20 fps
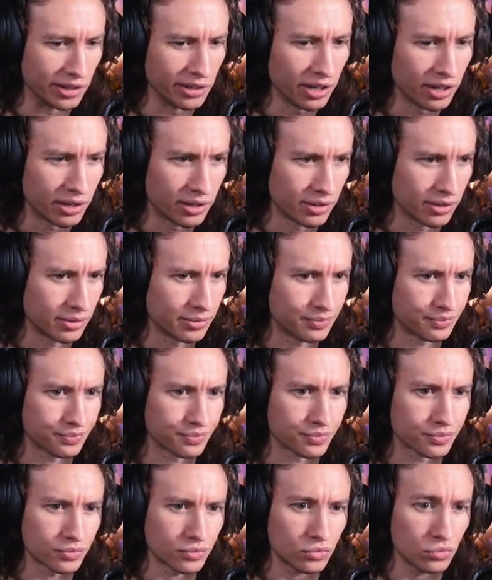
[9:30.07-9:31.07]

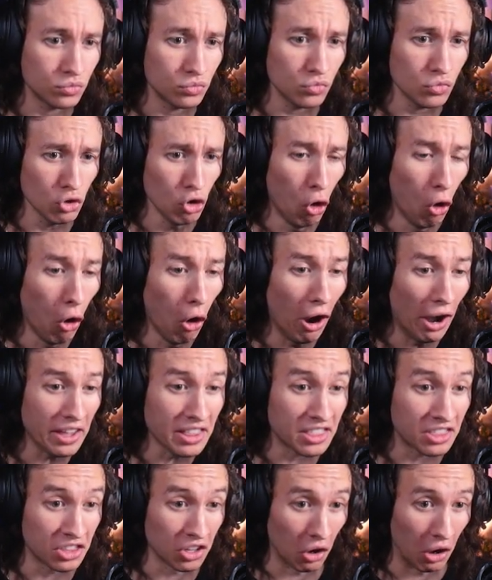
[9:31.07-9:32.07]
I
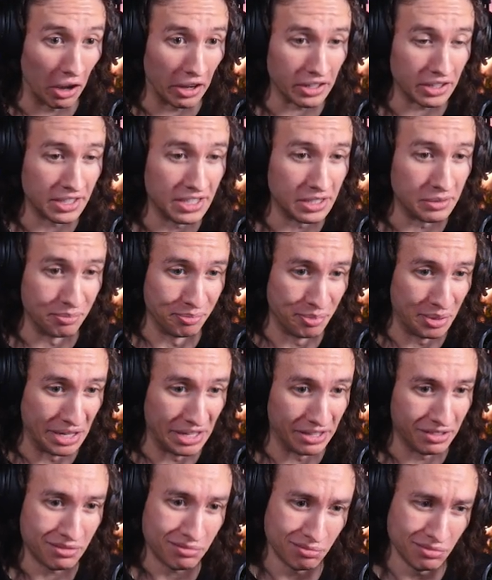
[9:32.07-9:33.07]
thought he'd be,